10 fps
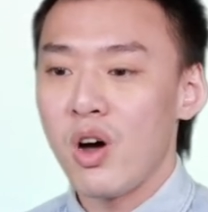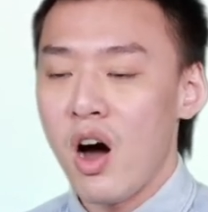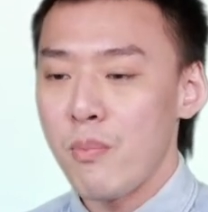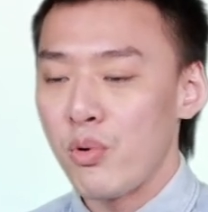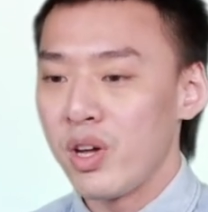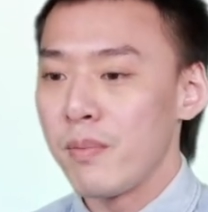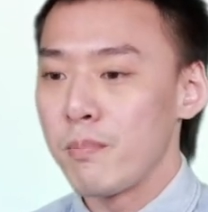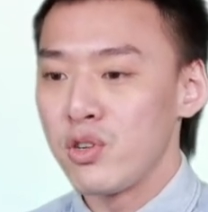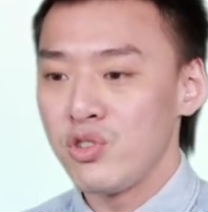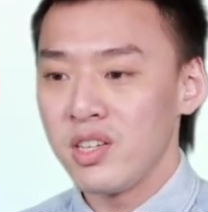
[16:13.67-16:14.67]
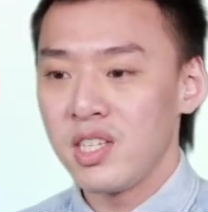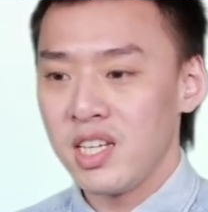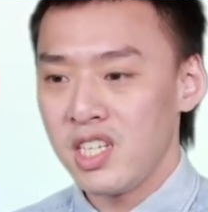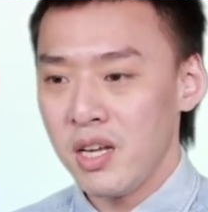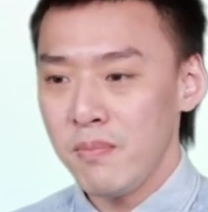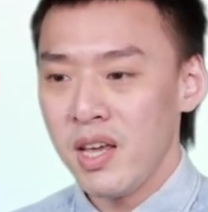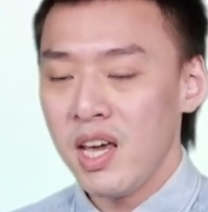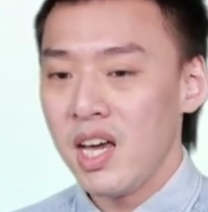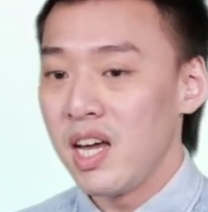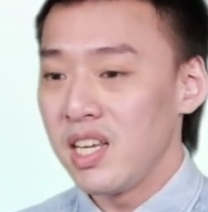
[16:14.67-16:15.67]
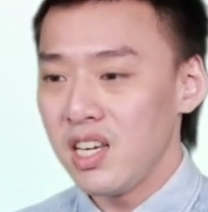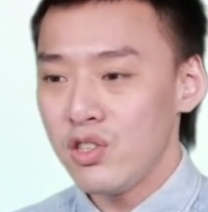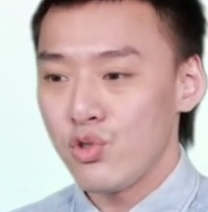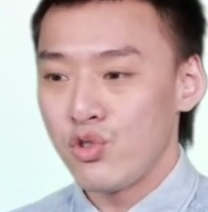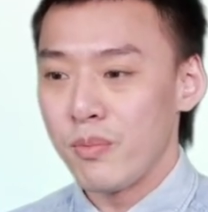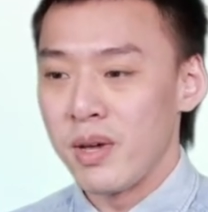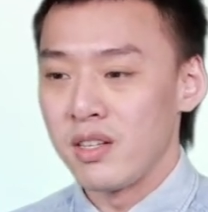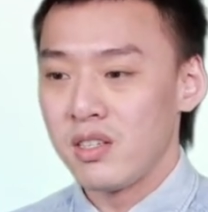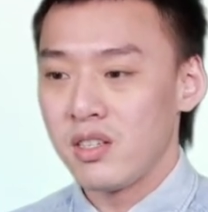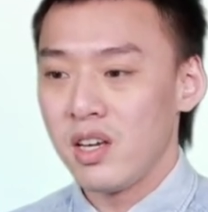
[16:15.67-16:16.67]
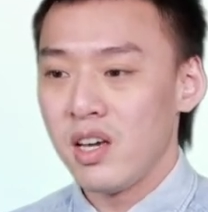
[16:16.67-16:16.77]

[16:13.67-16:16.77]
operate machine system and instruments.